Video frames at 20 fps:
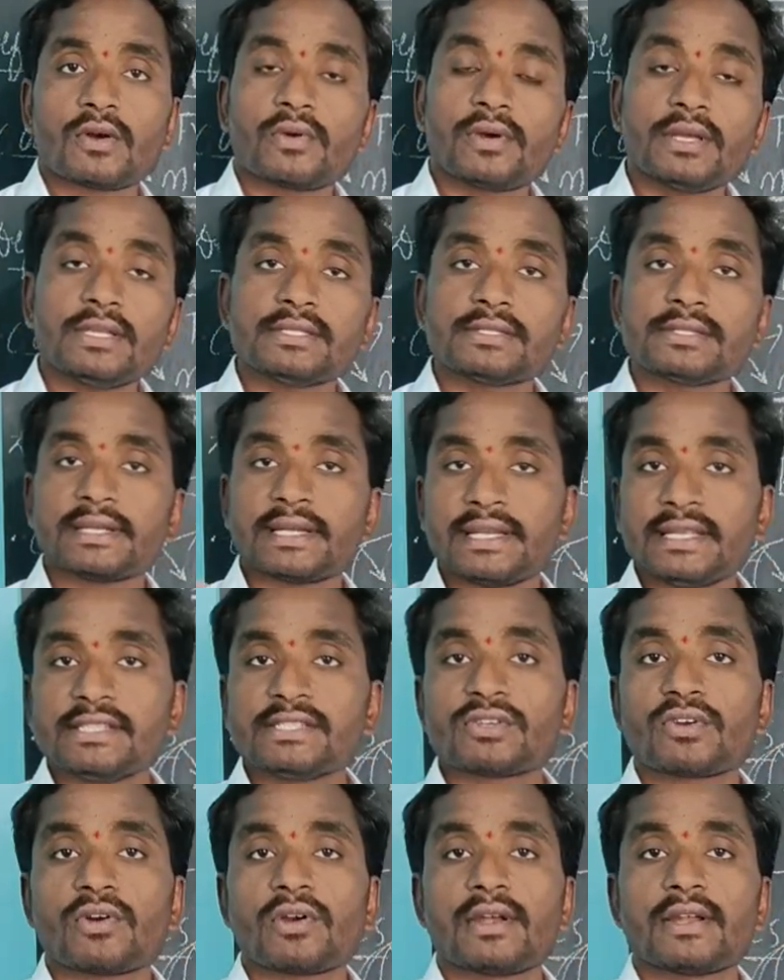It
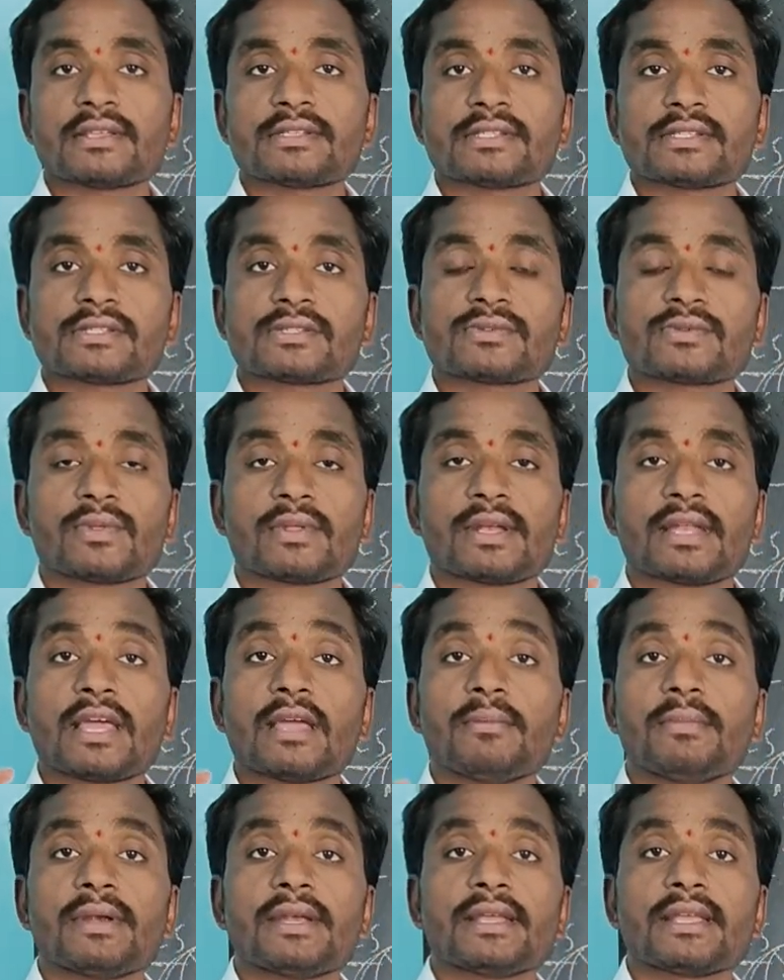is called as, so the
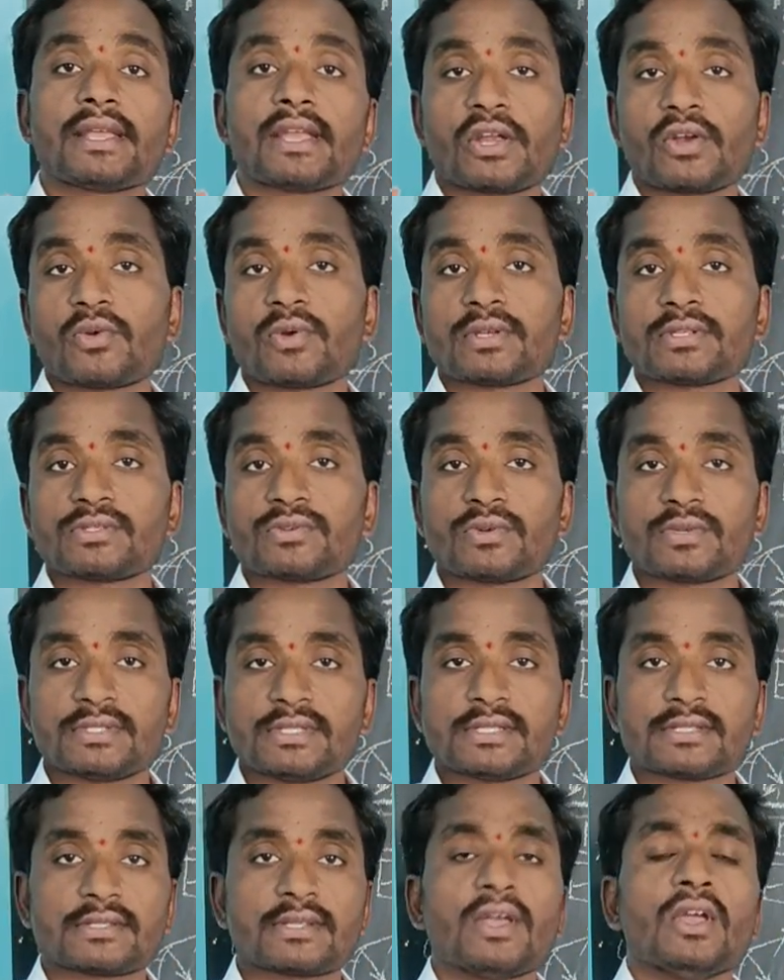diabetic
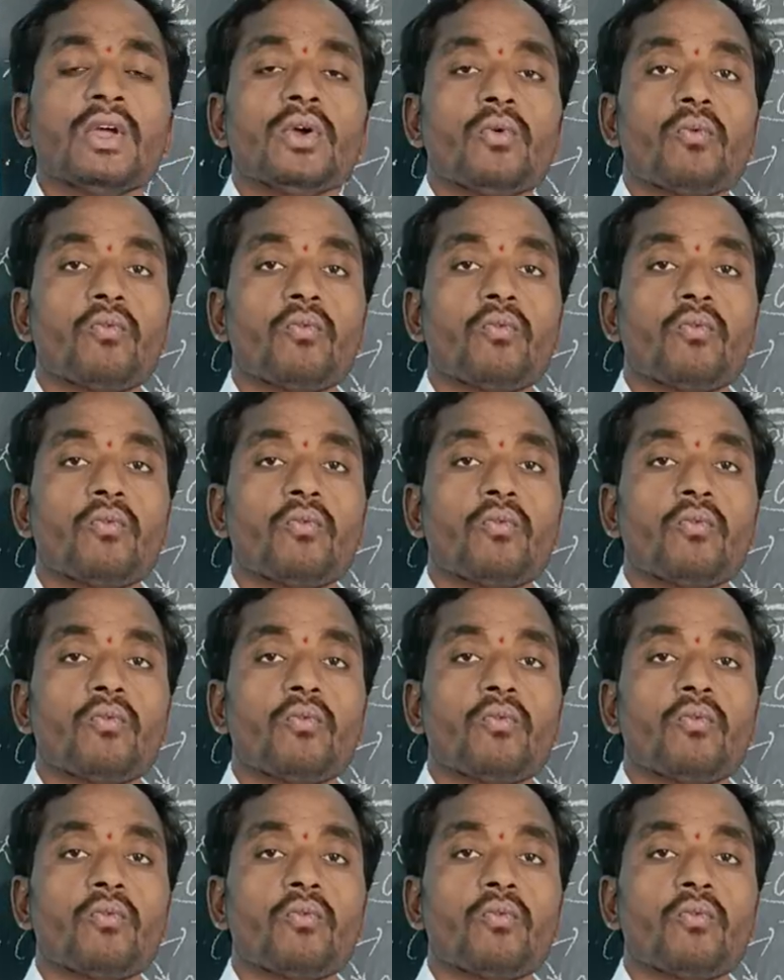ketoacidosis.